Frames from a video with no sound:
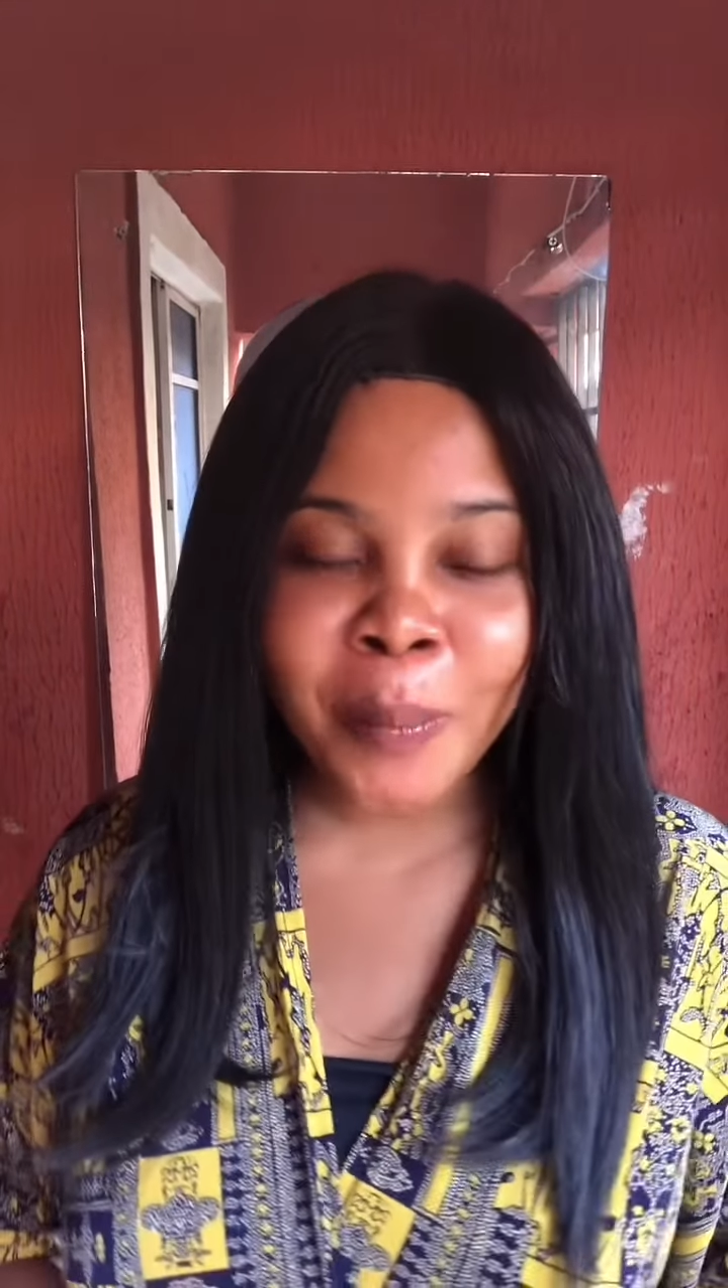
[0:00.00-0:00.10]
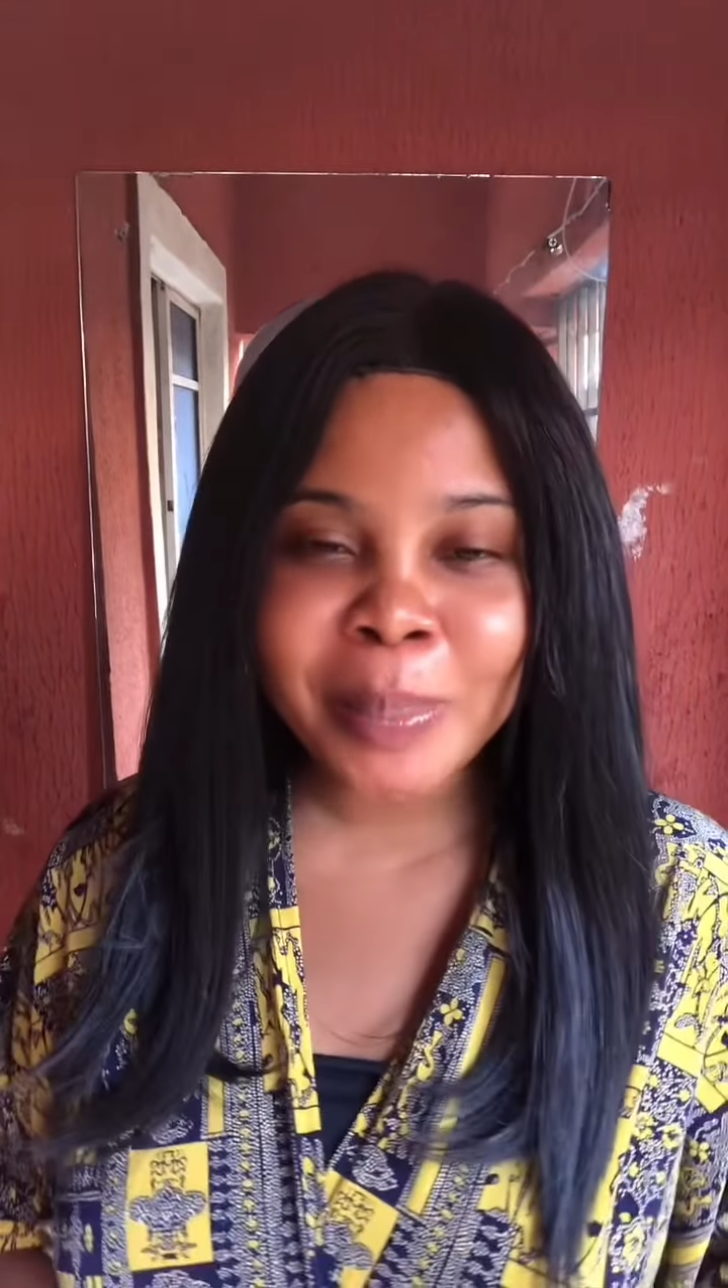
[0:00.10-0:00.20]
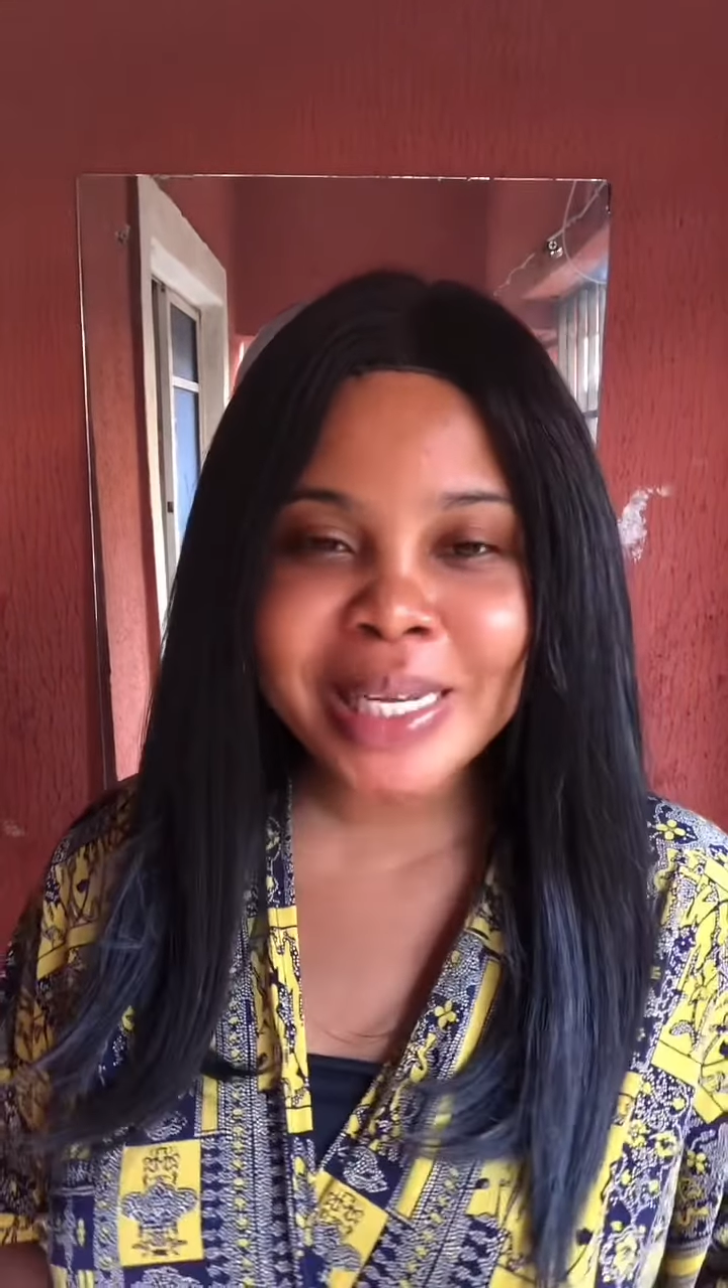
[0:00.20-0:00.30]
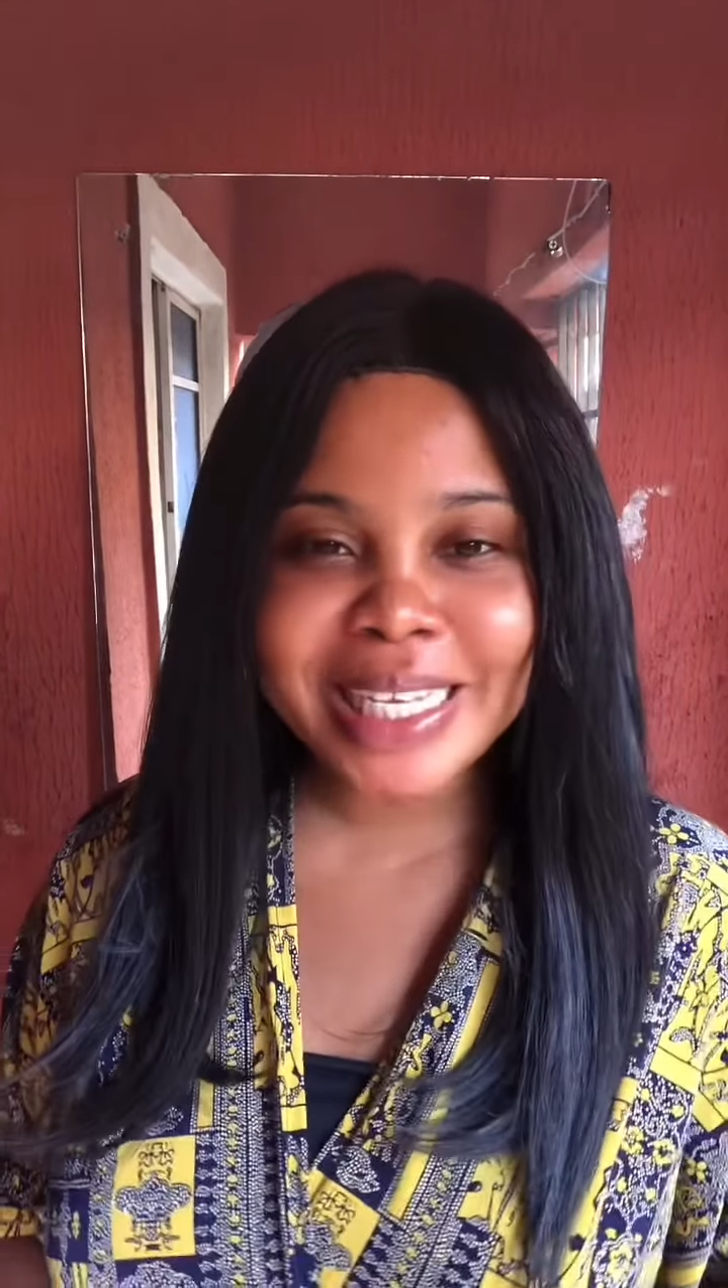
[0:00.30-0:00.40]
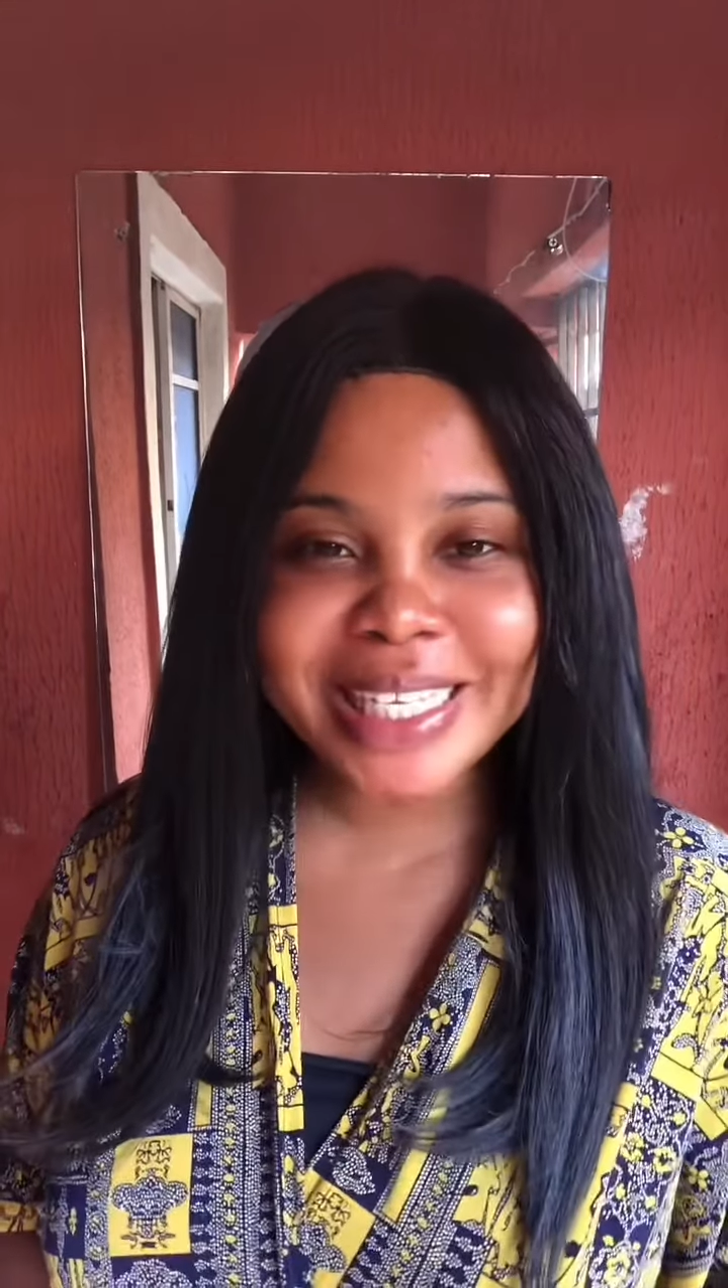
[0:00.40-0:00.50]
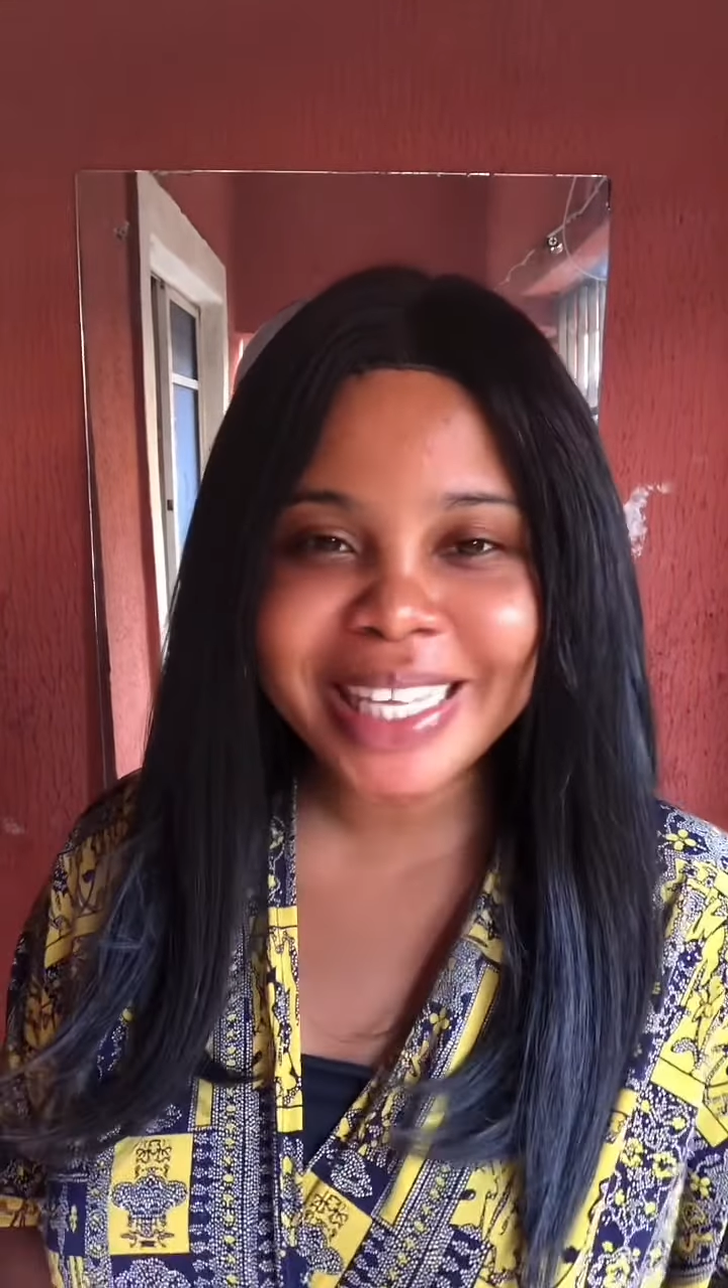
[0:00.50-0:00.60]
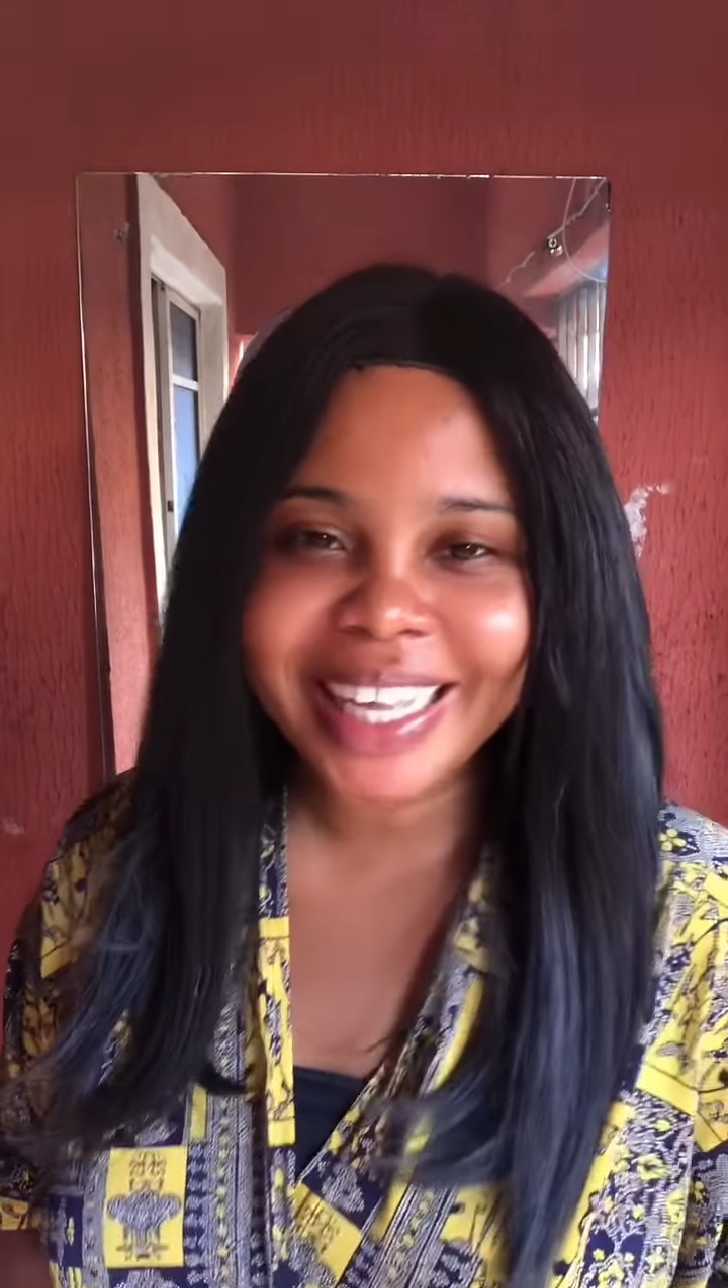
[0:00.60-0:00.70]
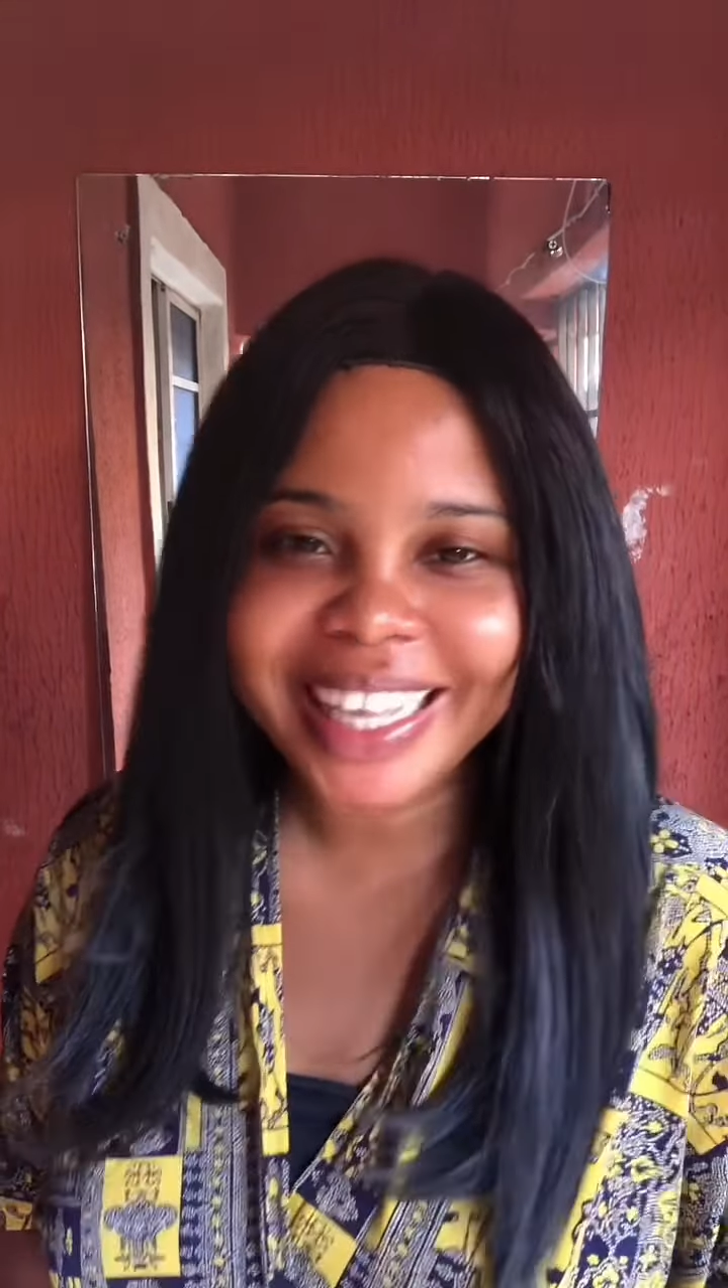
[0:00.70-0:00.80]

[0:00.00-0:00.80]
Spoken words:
Please,